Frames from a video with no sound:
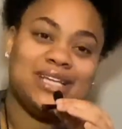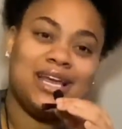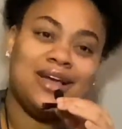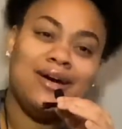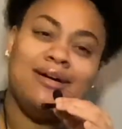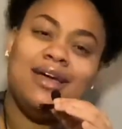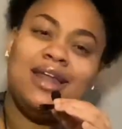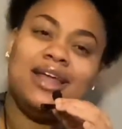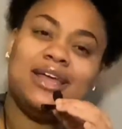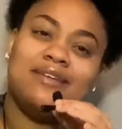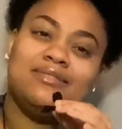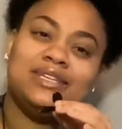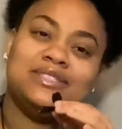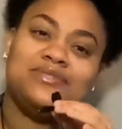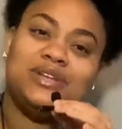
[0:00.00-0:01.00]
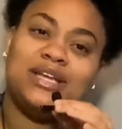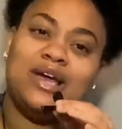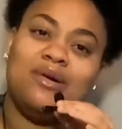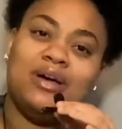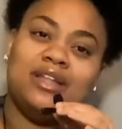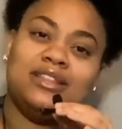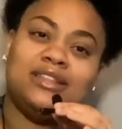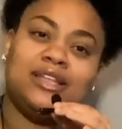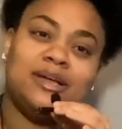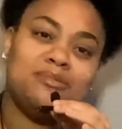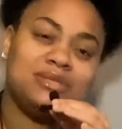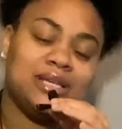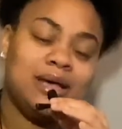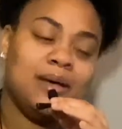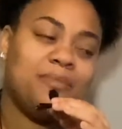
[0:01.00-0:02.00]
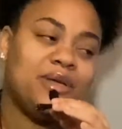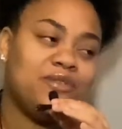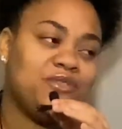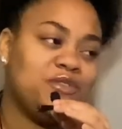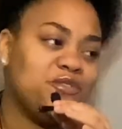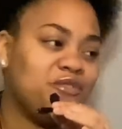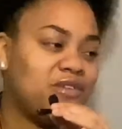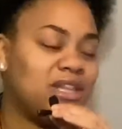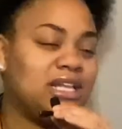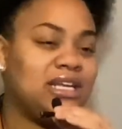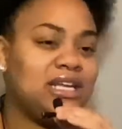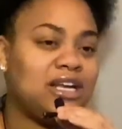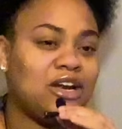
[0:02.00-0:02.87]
And go ahead and give this video a thumbs up if you feel it in.